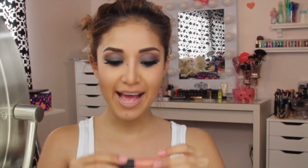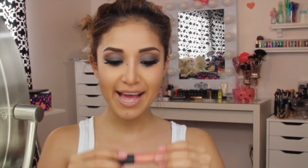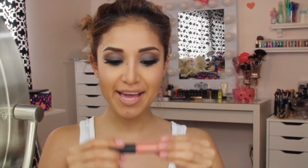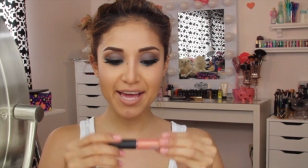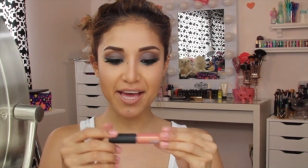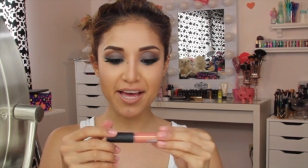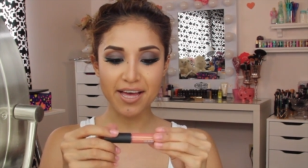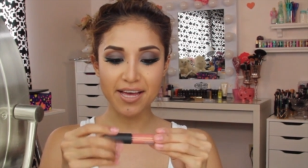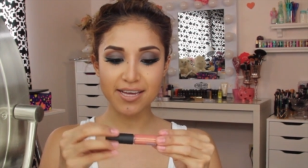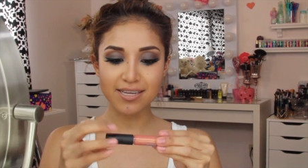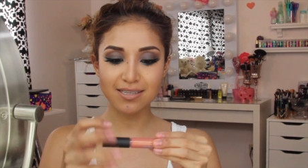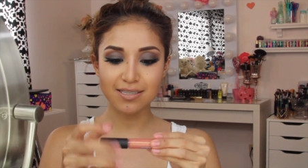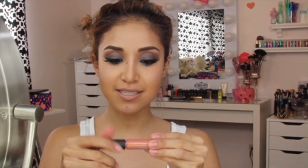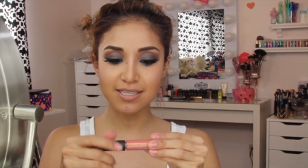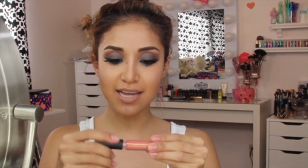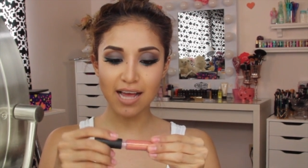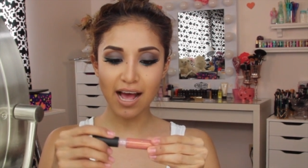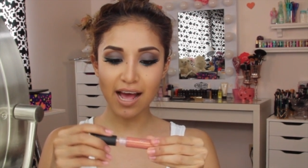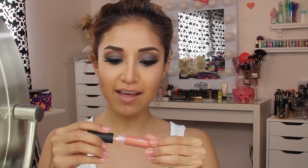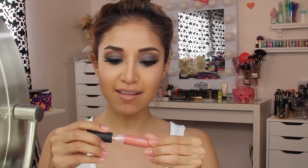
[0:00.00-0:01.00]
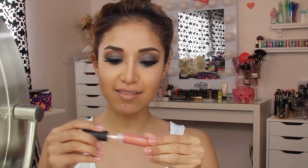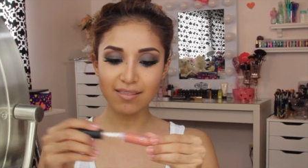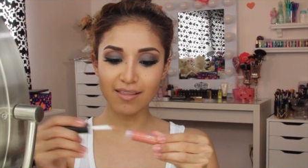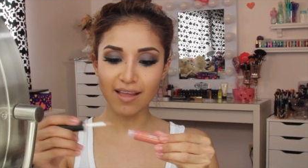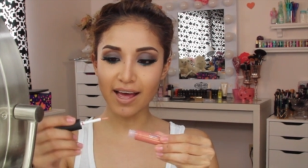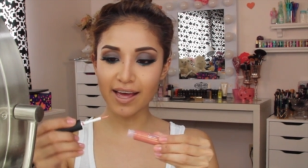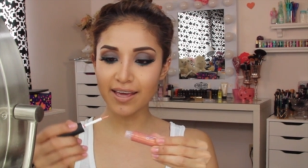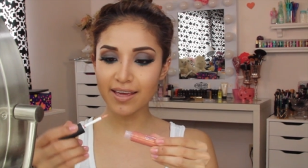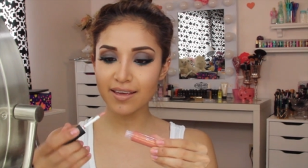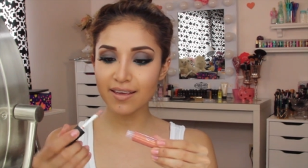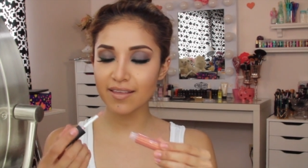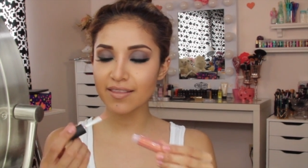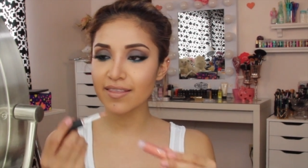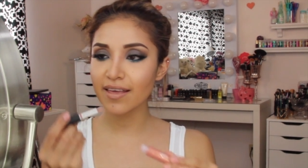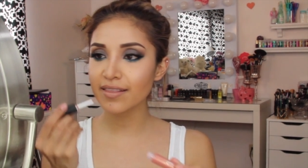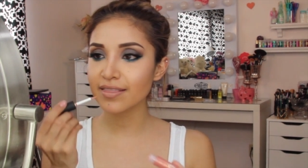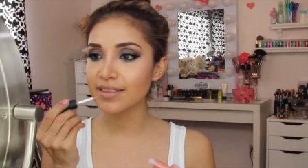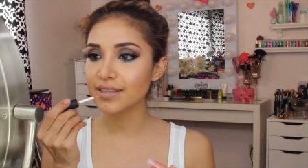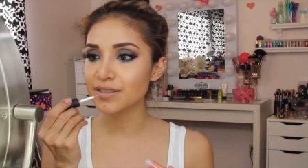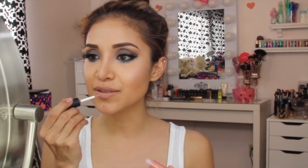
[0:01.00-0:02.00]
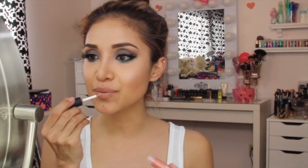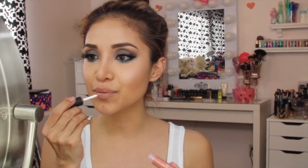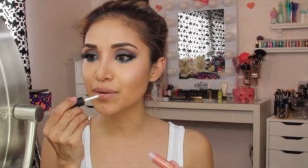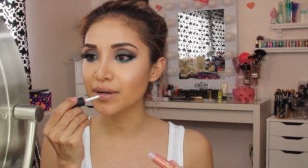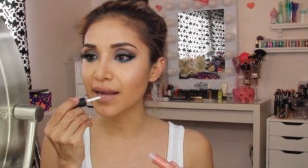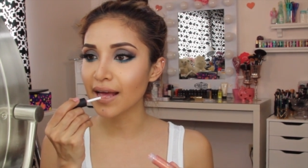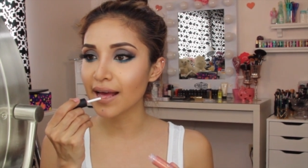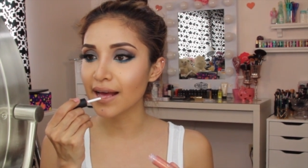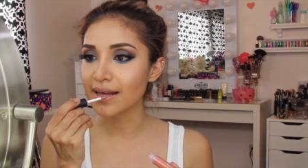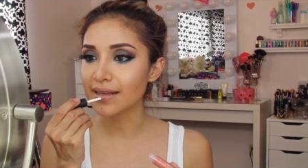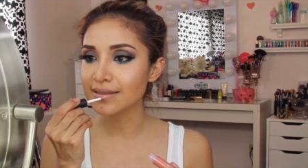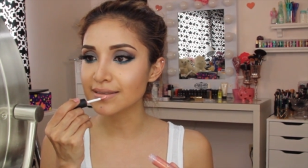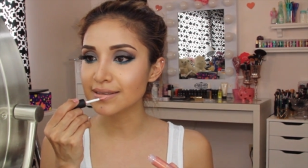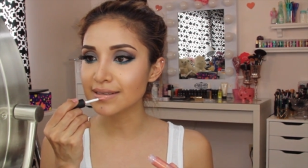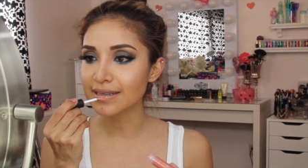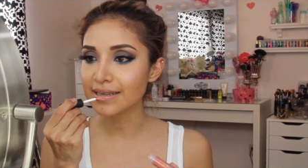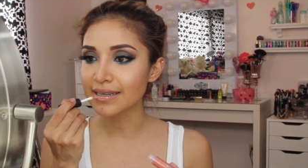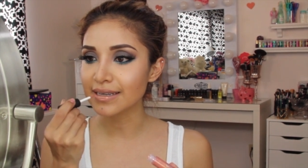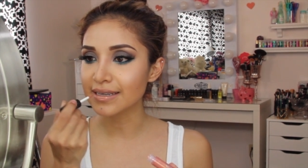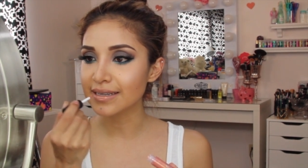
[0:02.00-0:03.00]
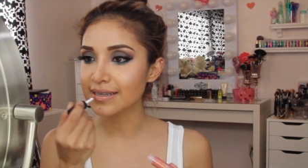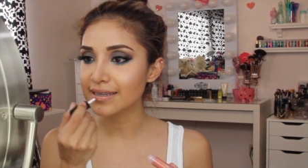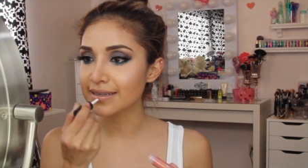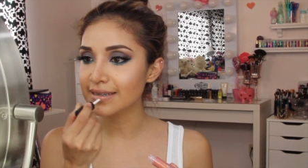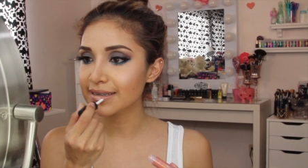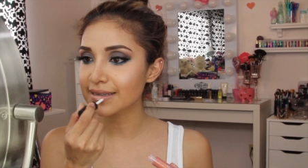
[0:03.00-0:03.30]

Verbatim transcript: And I like that this one has like